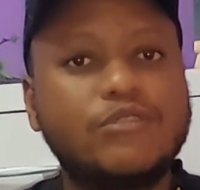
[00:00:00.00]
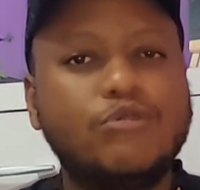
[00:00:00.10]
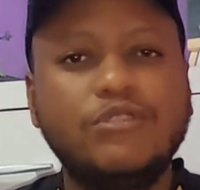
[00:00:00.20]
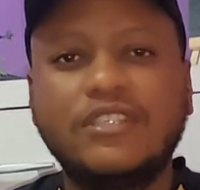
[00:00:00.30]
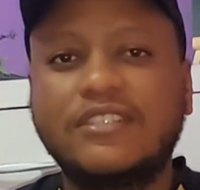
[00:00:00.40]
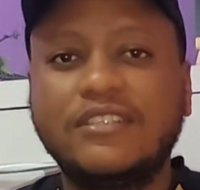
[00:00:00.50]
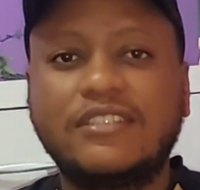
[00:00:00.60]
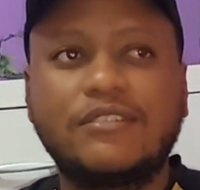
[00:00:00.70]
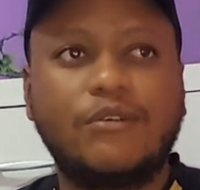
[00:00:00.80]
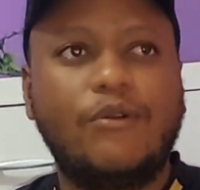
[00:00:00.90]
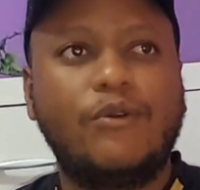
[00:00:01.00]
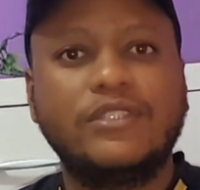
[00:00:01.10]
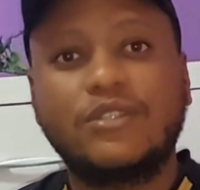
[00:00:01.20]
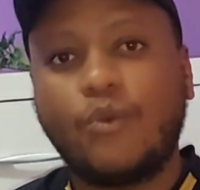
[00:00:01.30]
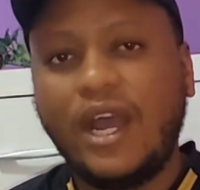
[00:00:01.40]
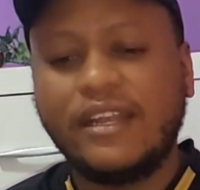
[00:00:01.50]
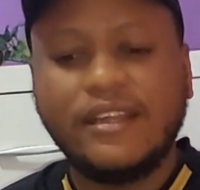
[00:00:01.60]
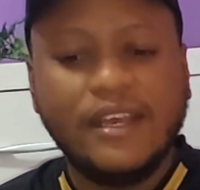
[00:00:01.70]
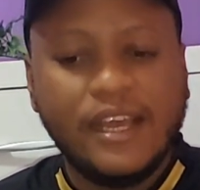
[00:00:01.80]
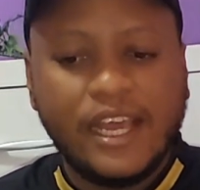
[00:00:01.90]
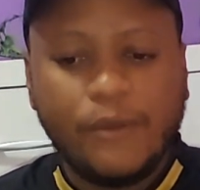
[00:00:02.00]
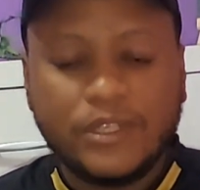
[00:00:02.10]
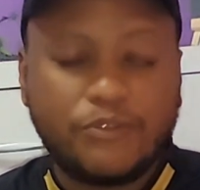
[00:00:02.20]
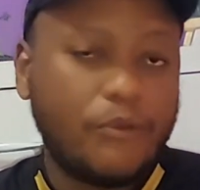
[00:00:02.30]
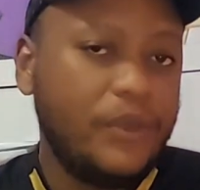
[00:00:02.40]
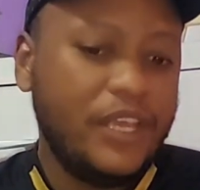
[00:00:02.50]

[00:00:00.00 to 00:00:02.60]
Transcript: 2 seasons, or is it one? He was